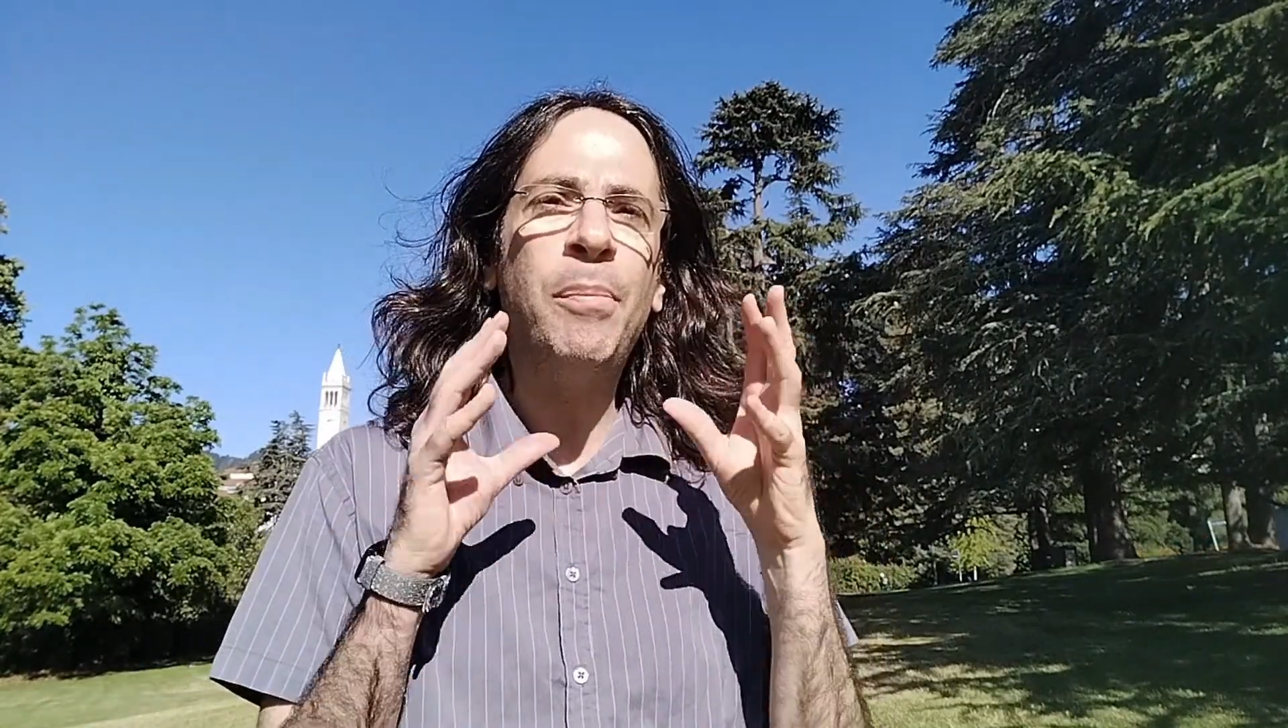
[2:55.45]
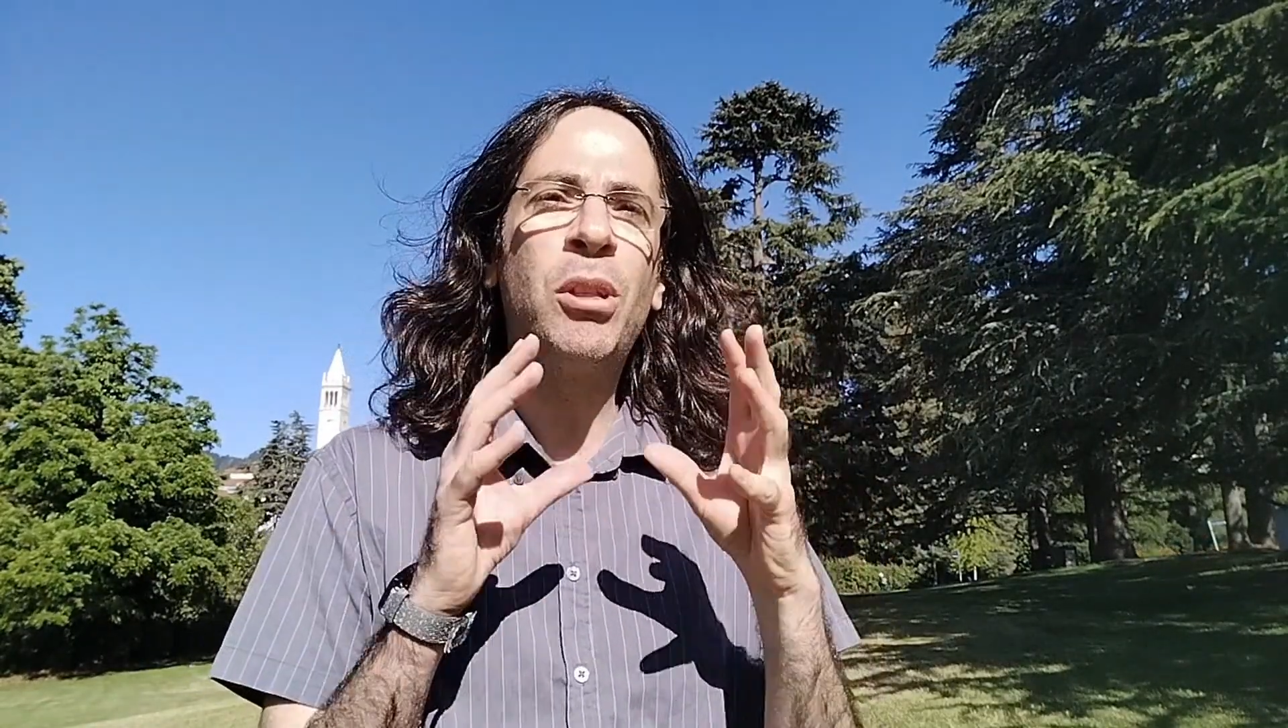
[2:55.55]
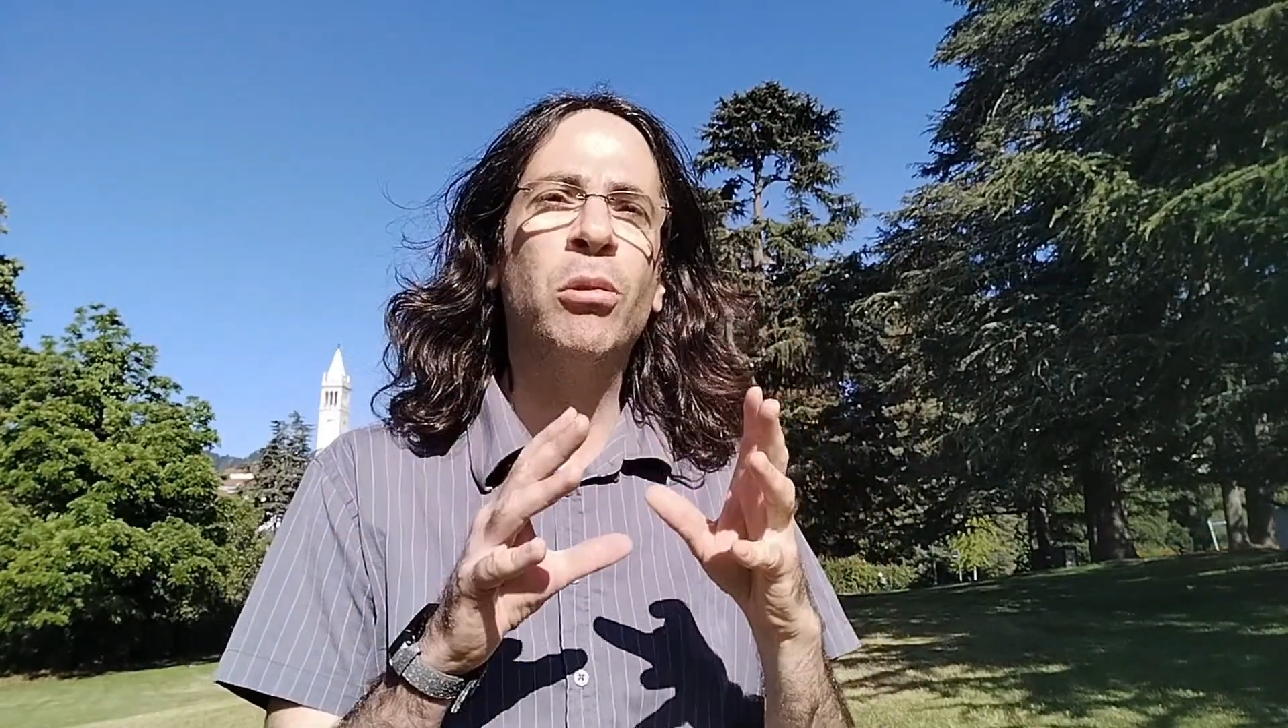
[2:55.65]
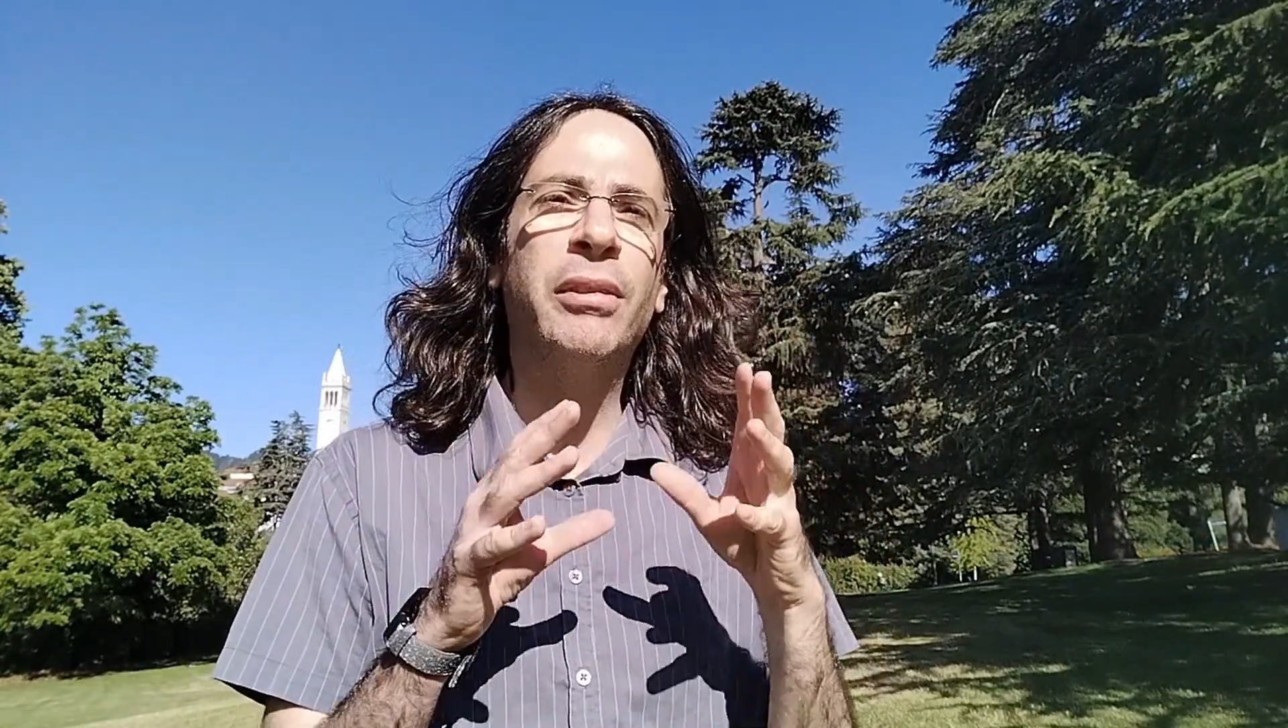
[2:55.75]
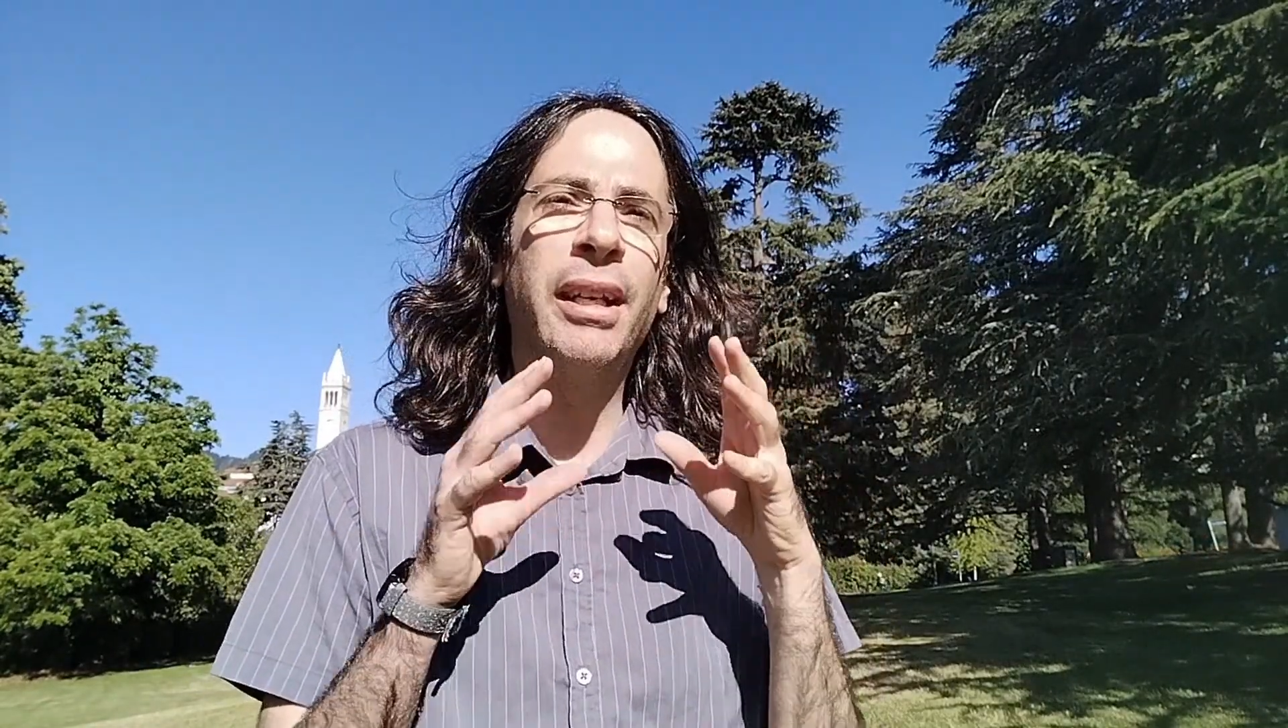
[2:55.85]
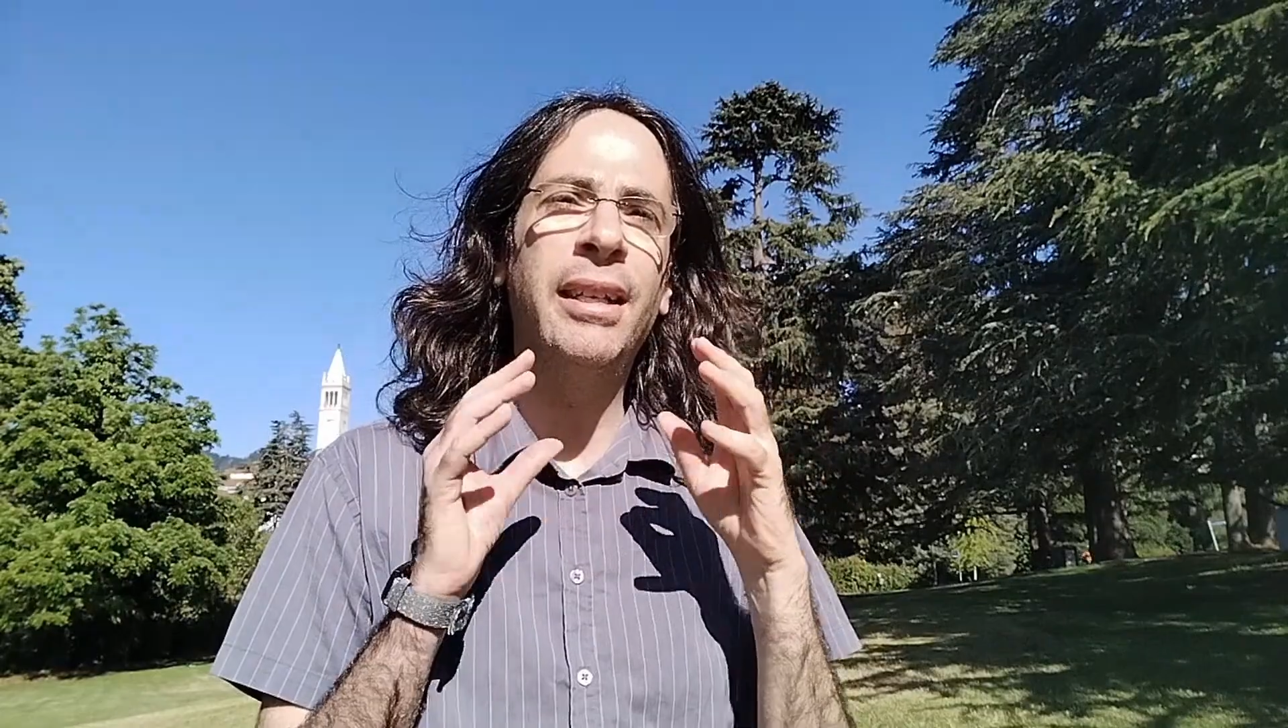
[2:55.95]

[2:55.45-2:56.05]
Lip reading: absolute